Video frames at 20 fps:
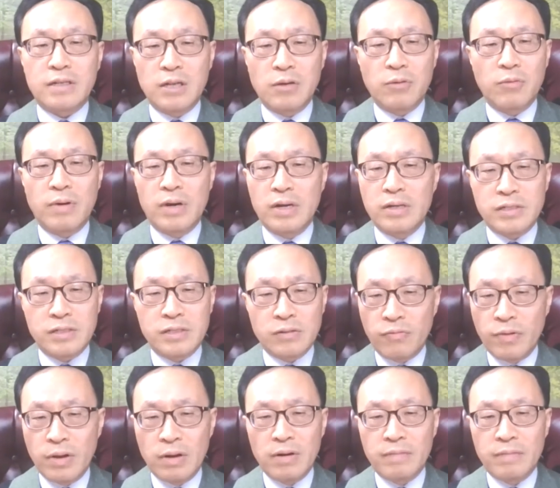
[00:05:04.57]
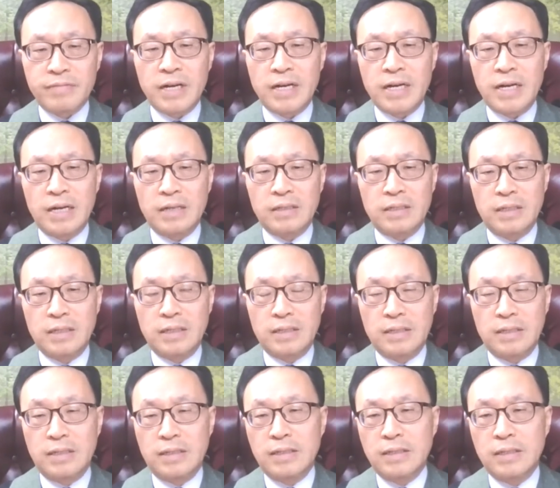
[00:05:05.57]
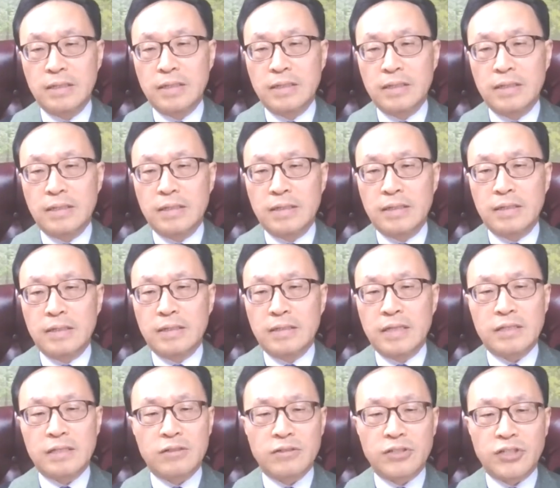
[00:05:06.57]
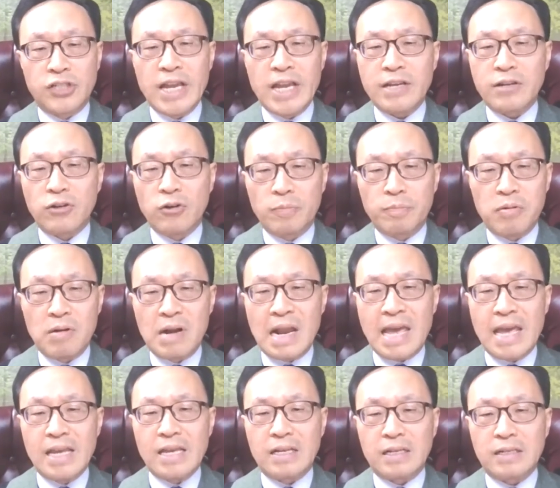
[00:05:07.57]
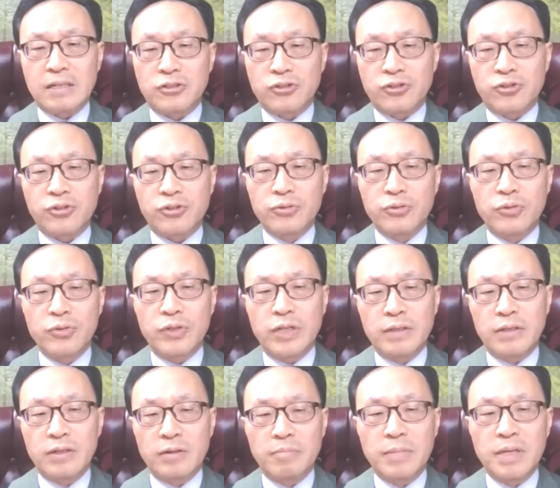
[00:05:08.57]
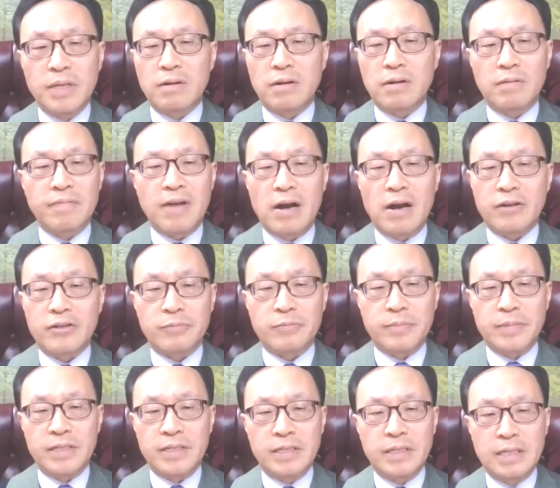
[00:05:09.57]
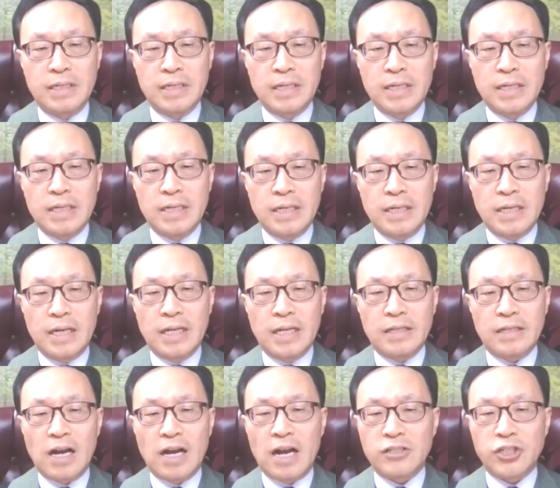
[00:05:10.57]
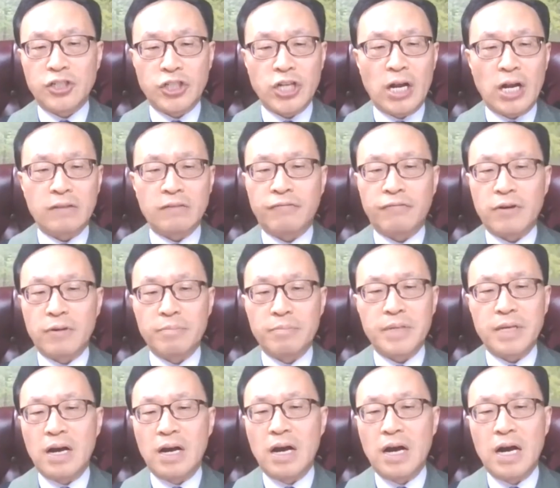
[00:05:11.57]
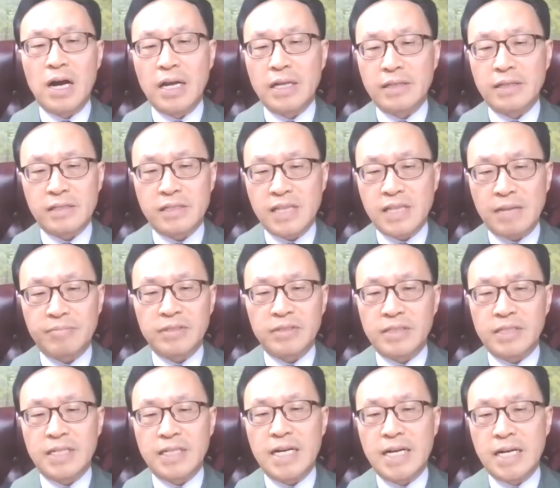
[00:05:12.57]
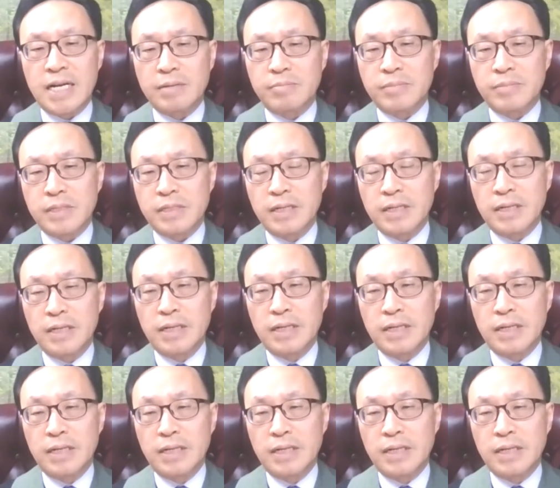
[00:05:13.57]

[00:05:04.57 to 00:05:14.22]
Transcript: it was the will of God that Jacob Blake stood in the middle of argument and got shot from behind 7 times